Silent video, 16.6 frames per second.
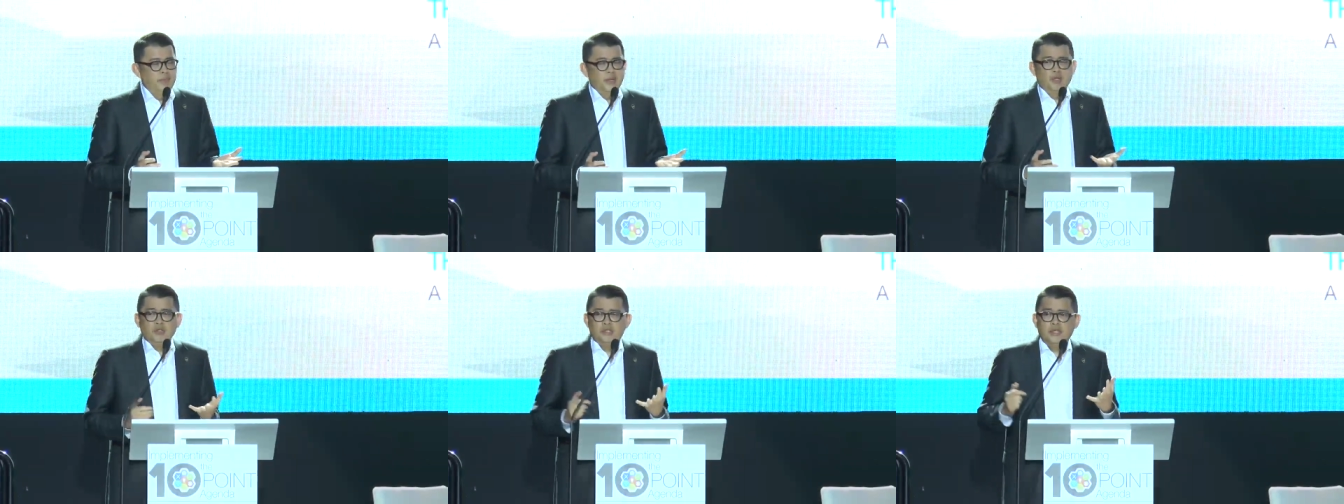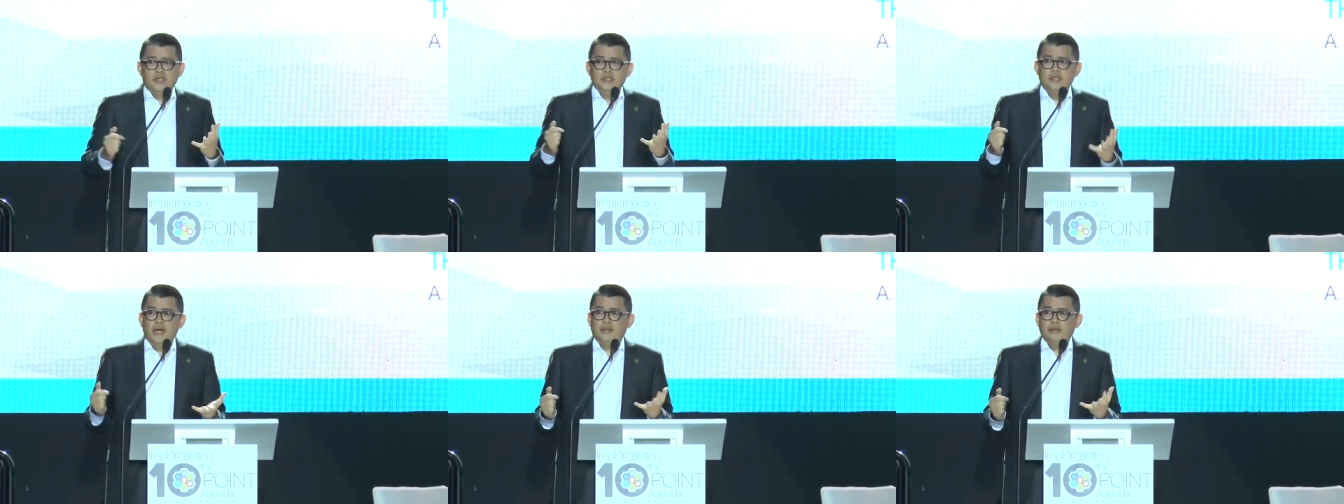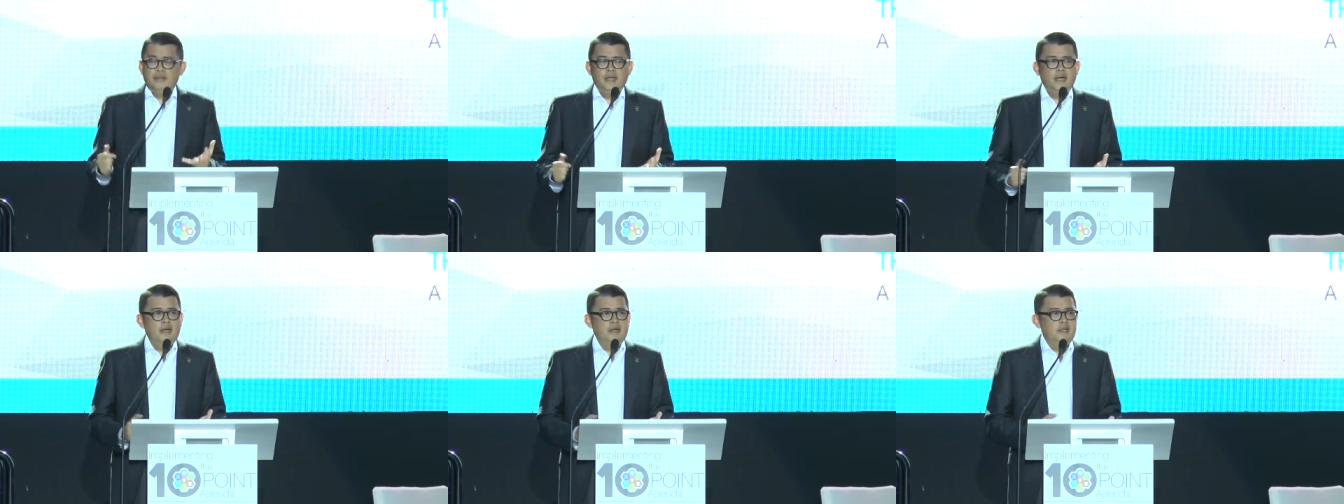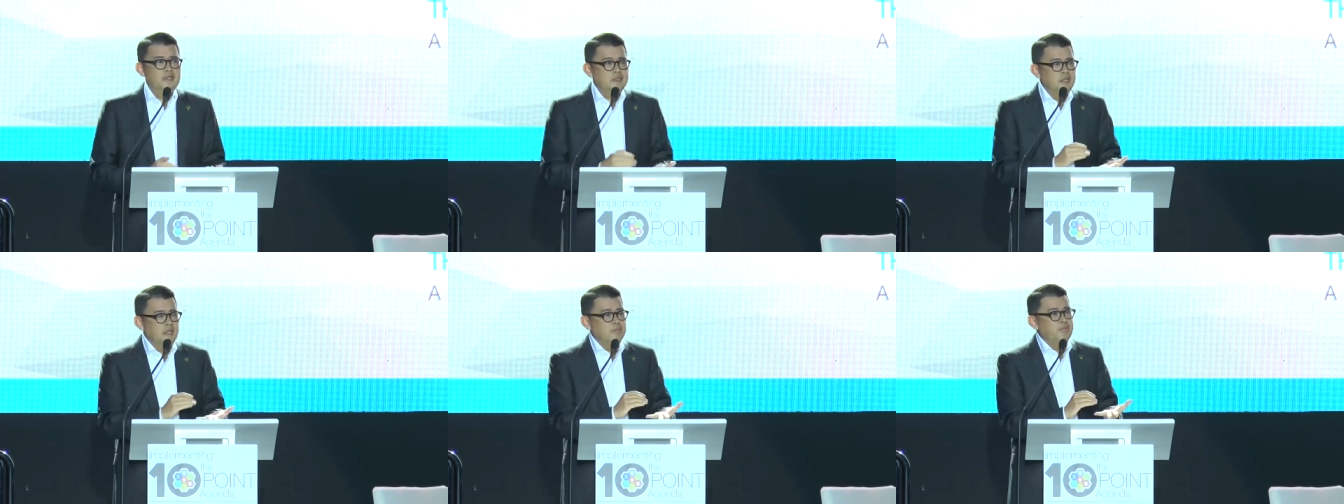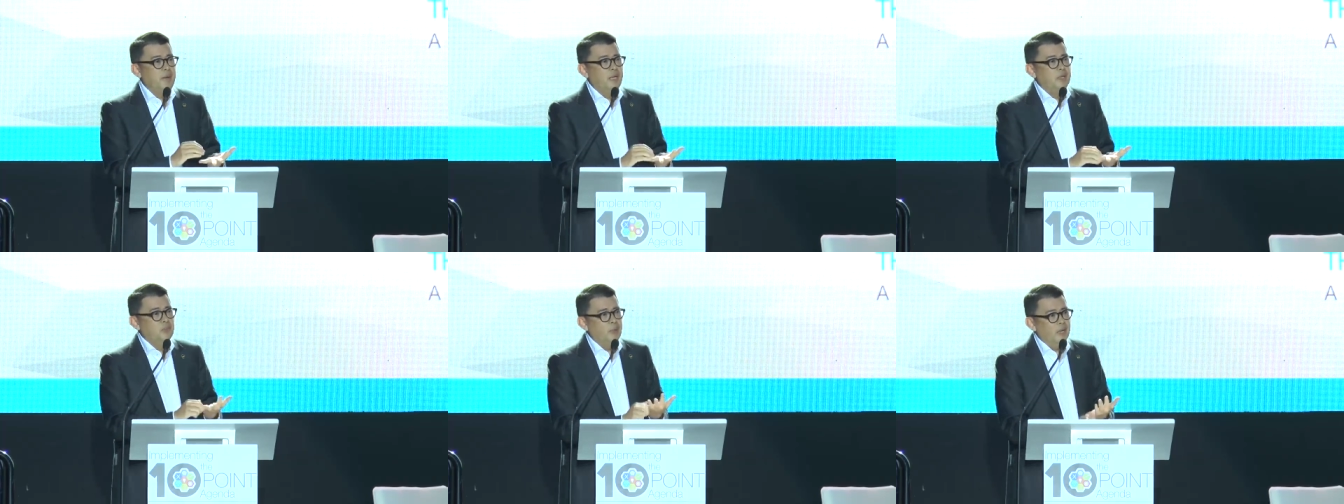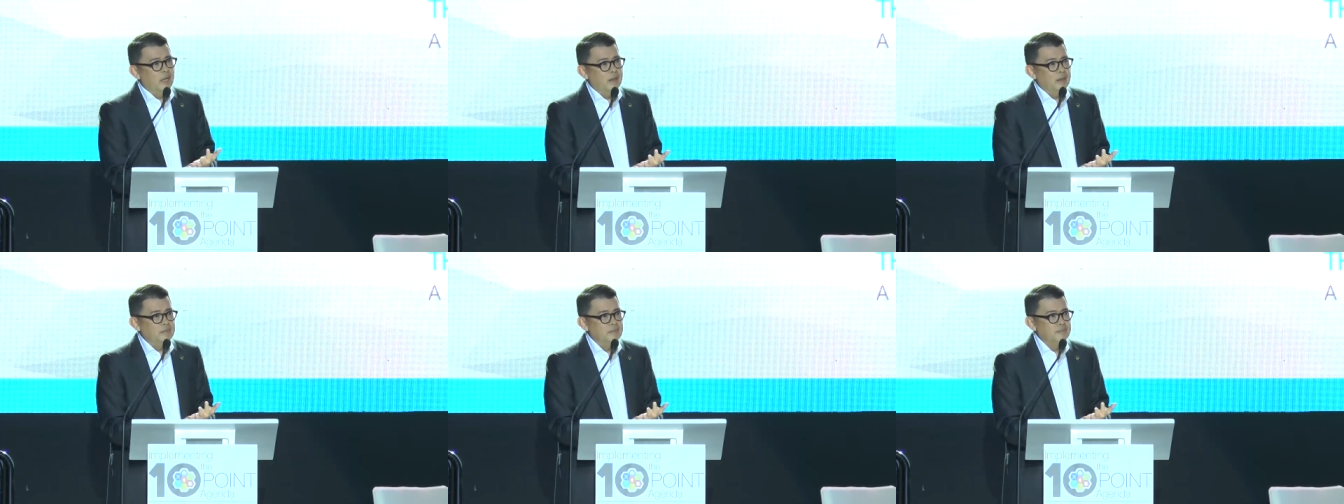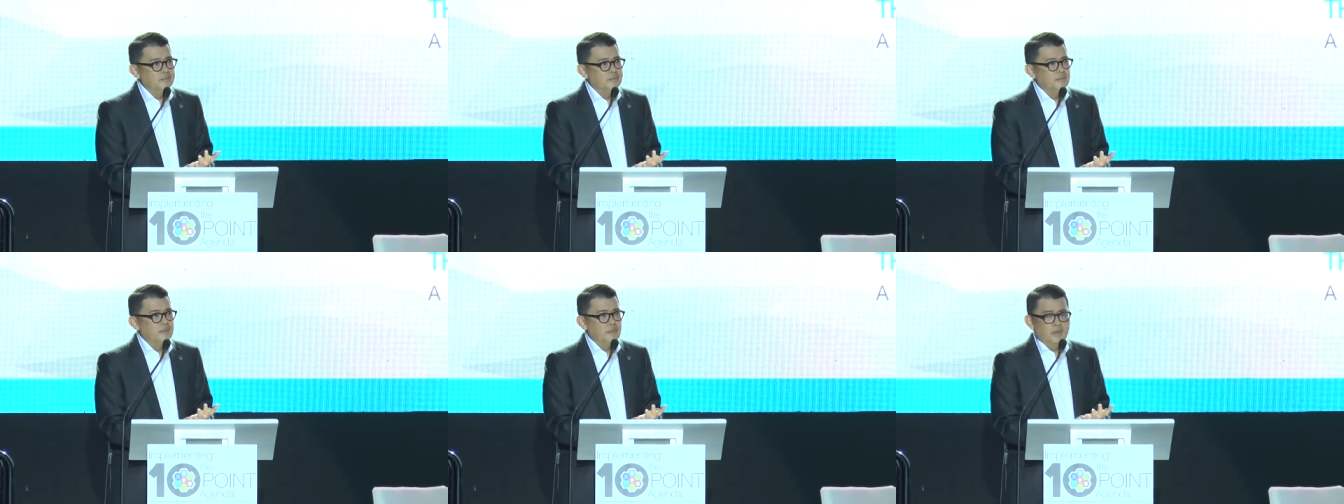Because he's not there, he's not paid well.